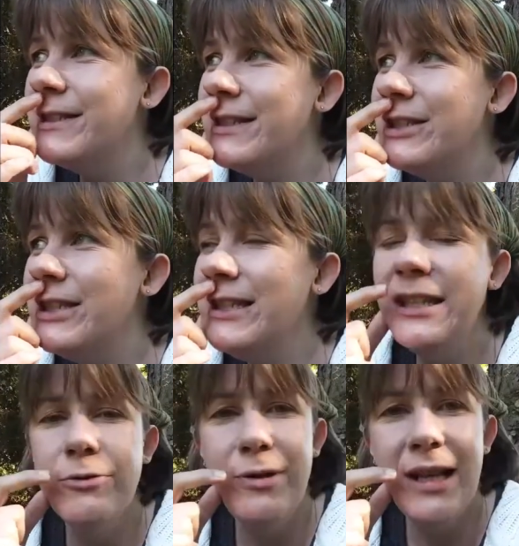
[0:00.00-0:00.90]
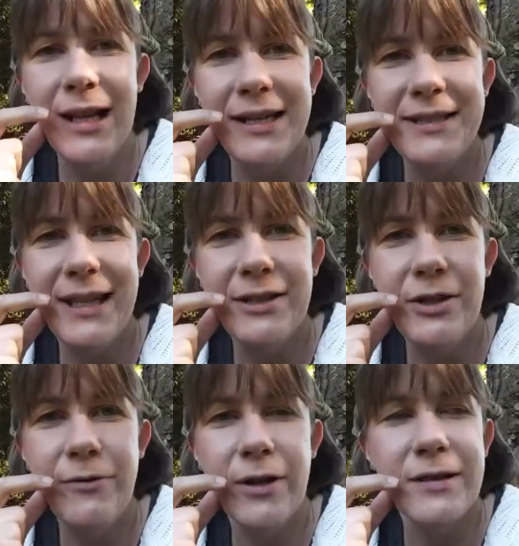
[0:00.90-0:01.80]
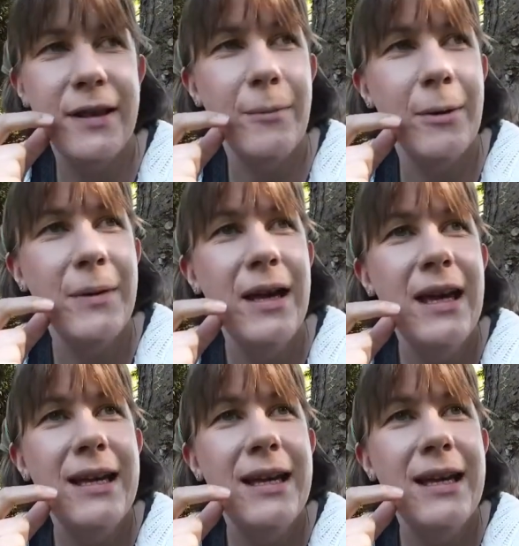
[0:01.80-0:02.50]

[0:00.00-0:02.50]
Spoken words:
was, she didn't realize that she fucked them up.